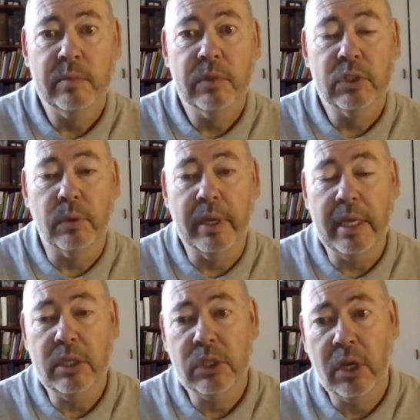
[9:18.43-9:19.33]
So
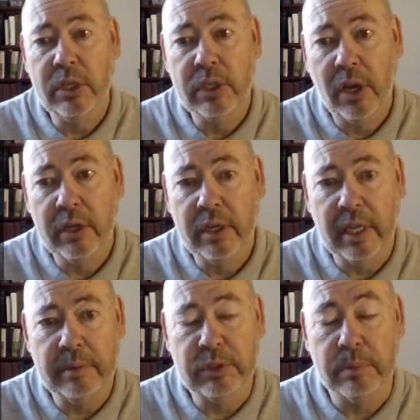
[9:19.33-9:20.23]
he's now down in
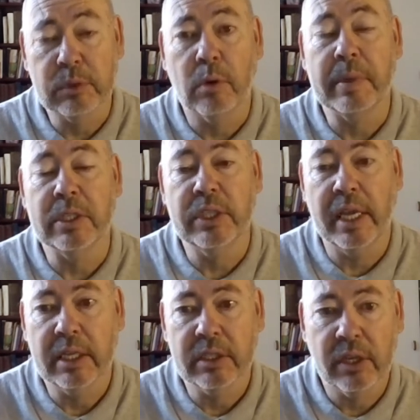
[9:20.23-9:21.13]
Egypt, or been
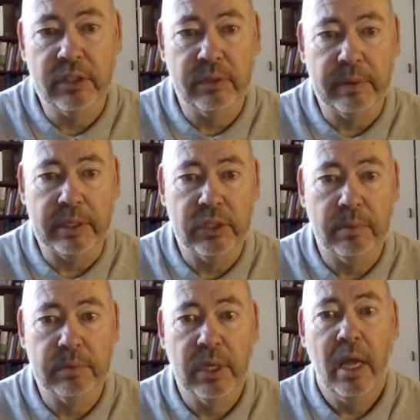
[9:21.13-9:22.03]
taken down to
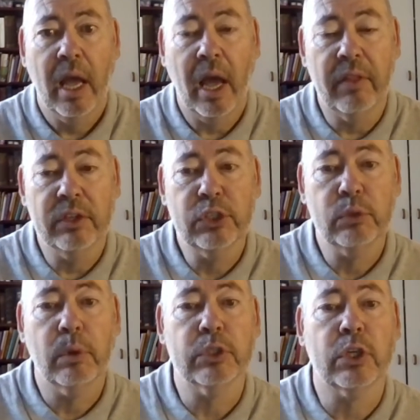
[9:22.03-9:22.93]
Egypt, and this is
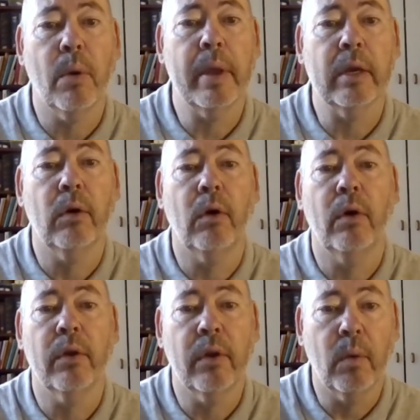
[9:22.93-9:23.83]
what's going
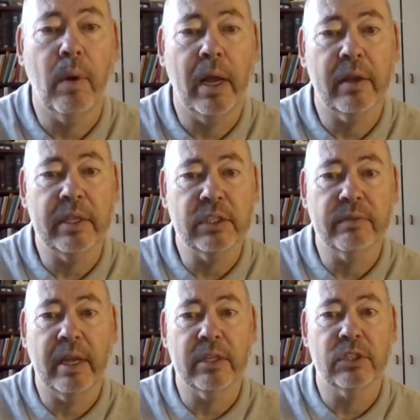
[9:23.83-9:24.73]
on while these
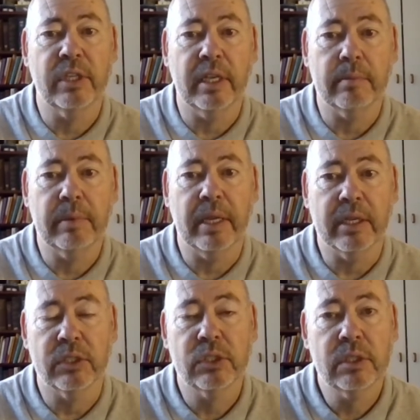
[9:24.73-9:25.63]
events take
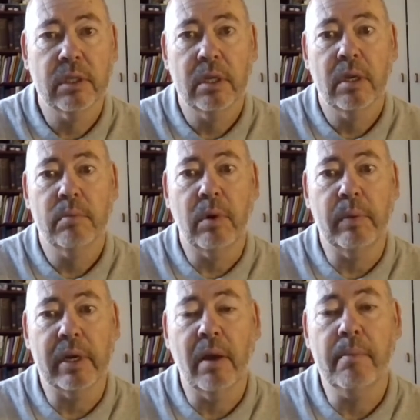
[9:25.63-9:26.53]
place. But we'll
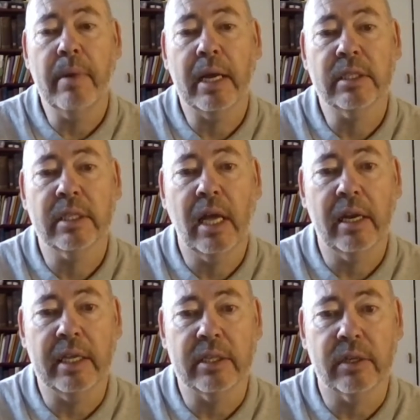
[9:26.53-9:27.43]
come back to that
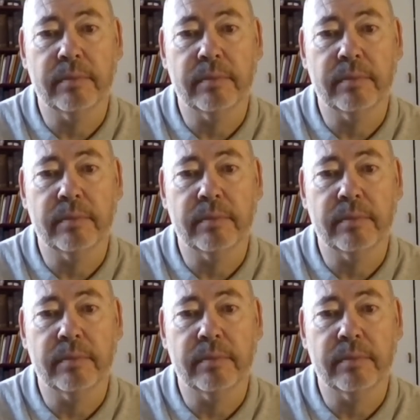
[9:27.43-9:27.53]
later.